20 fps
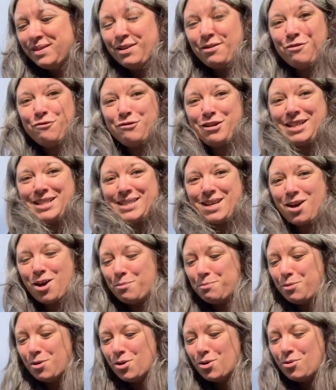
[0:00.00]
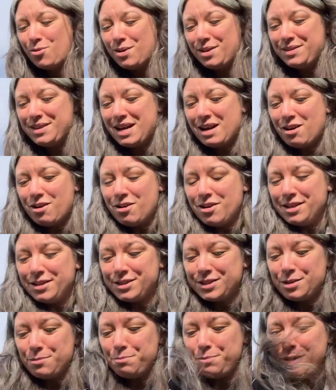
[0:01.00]
For example, there are
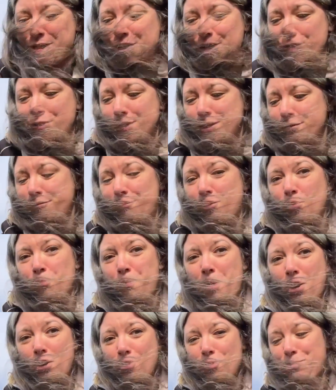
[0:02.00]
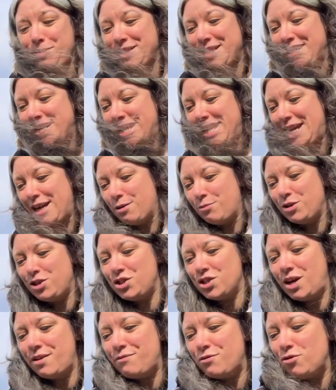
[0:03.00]
some beautiful bulbs in here
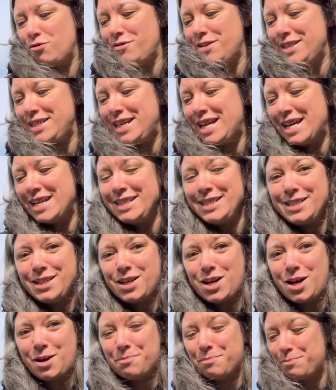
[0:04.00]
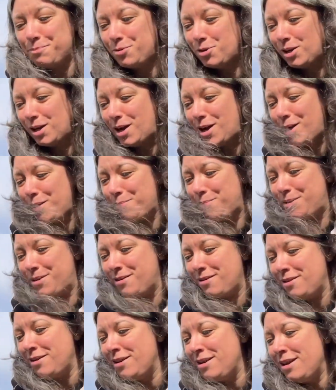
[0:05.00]
which I've already had to pull up.
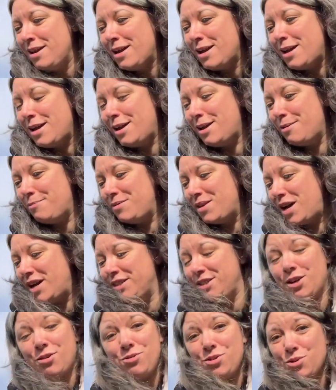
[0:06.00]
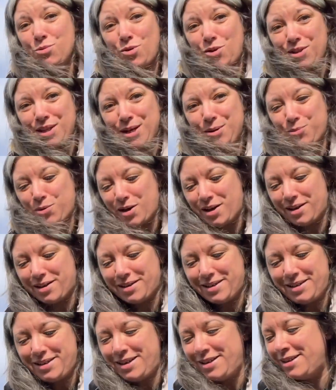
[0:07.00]
I don't know what they
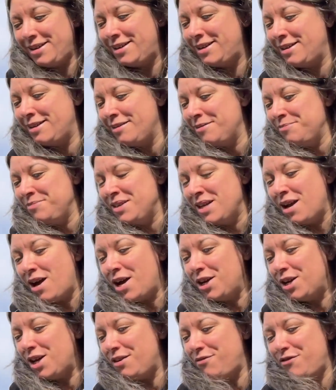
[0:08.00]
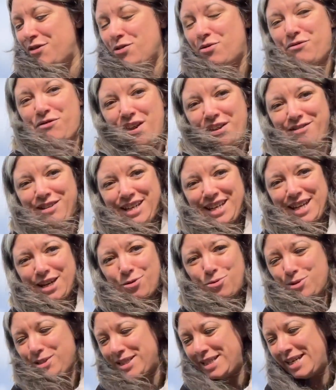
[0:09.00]
were, and I feel very
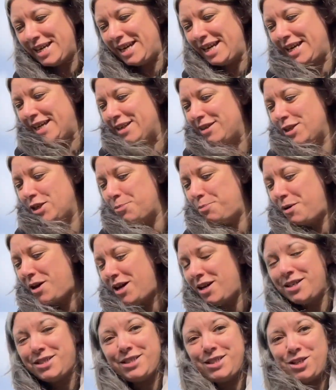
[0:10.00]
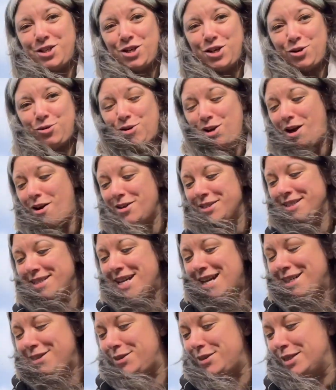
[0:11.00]
guilty that the person who last
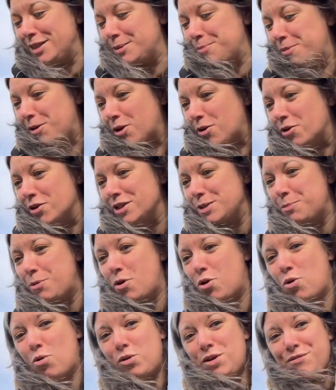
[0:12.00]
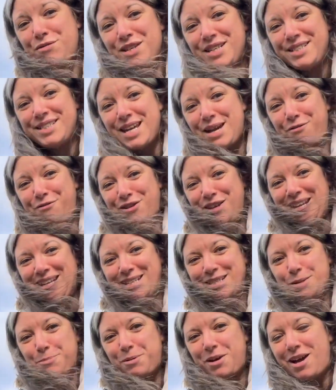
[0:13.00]
had this plot has put all of this effort
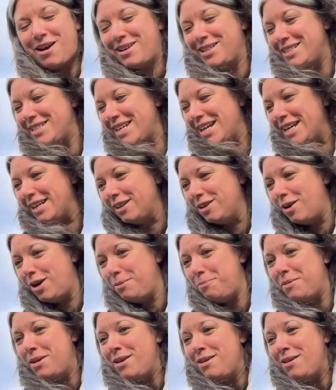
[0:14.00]
into planting and I'm